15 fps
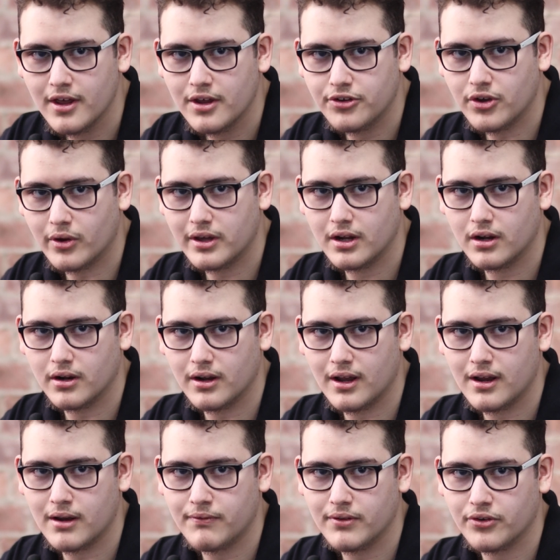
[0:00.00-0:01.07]
So here
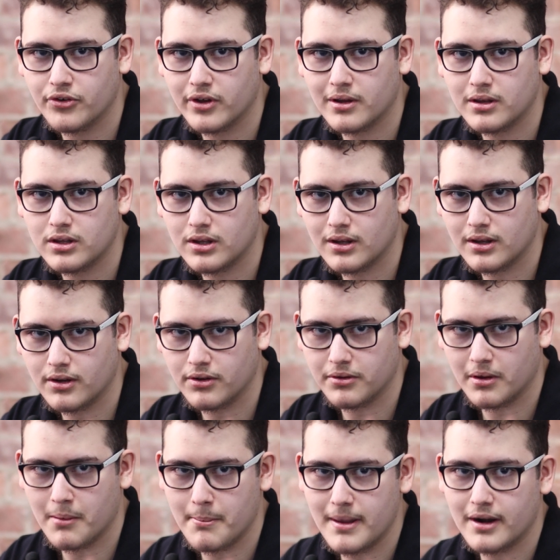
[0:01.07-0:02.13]
it feels like there's
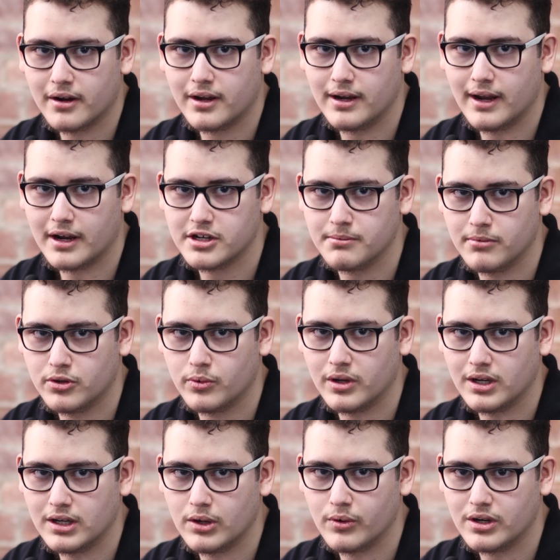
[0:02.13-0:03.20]
a better connection
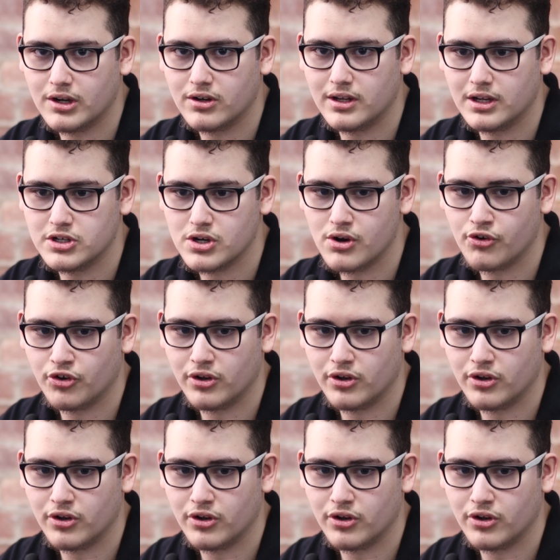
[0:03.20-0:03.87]
between you and your teachers,